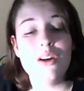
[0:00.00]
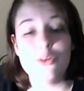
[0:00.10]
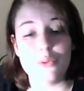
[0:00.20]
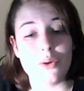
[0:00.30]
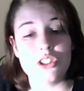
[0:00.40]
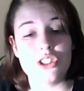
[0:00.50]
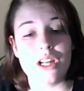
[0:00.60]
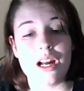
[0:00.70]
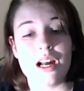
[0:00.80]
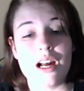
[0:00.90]
for a
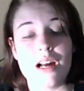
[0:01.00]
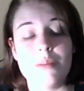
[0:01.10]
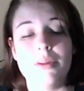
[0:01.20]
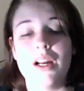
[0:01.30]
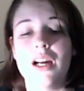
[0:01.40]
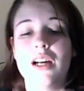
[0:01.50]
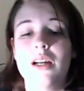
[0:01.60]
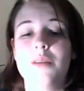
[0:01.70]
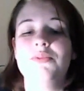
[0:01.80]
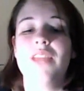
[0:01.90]
job,
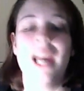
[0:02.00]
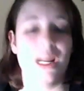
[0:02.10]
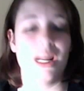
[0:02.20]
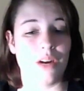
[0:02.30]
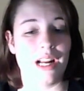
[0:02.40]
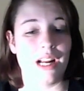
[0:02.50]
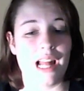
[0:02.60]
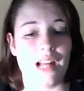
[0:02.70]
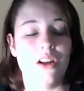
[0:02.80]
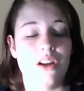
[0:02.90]
how to write
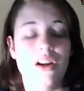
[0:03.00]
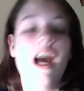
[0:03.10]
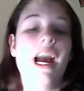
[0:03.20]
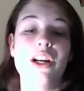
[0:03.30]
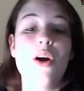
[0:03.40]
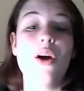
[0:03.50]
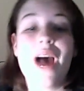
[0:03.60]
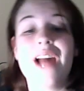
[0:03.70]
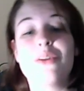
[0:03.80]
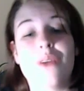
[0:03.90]
out I know how
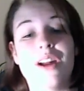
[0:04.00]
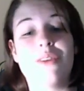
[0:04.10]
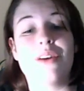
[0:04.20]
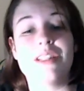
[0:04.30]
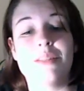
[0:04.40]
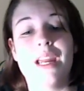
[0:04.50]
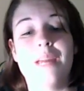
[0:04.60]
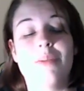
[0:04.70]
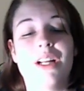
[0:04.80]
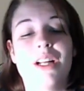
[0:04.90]
to write a
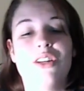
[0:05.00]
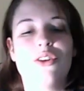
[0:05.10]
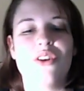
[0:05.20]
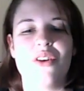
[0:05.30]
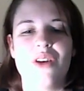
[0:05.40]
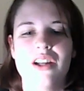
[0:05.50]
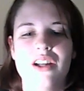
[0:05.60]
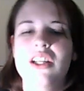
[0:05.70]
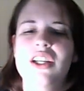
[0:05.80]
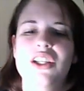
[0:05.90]
resume, but I don't know,
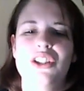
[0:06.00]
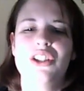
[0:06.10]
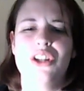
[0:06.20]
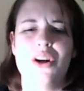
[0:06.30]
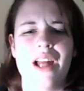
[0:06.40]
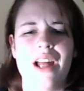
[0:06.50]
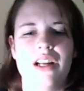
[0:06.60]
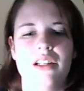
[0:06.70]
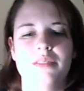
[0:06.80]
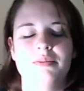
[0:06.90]
how
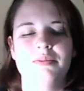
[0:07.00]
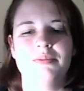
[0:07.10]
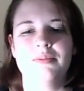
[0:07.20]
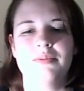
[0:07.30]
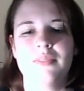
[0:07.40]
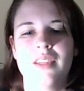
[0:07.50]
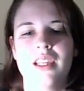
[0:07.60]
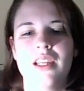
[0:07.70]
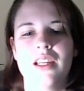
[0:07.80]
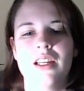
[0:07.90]
to
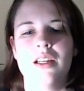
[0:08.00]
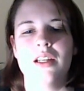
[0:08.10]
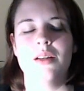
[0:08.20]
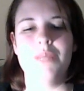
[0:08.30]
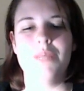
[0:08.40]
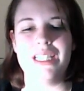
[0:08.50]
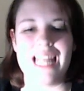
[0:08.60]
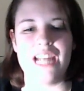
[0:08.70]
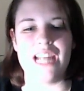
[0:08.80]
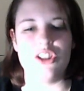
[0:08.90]
be
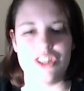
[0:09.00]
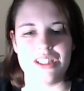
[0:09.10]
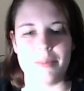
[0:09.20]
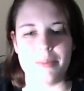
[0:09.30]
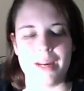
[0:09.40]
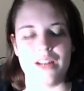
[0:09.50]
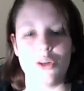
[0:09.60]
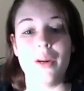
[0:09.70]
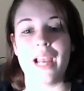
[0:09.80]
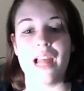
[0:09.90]
tenacious about
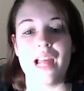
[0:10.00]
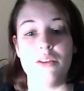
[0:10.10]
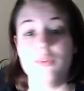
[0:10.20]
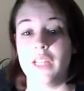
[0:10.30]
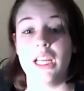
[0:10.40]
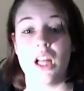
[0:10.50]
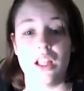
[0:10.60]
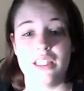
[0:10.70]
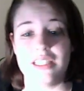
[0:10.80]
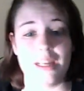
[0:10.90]
going out and filling all
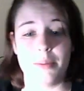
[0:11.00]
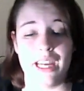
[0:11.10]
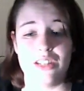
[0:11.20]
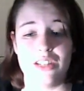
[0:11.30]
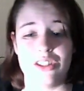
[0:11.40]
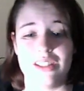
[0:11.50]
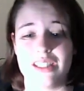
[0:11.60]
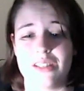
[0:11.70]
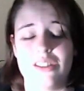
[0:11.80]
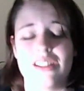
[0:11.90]
these applications. I
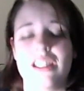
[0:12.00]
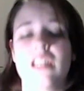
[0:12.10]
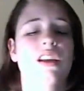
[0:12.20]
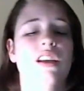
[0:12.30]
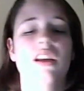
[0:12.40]
was just like,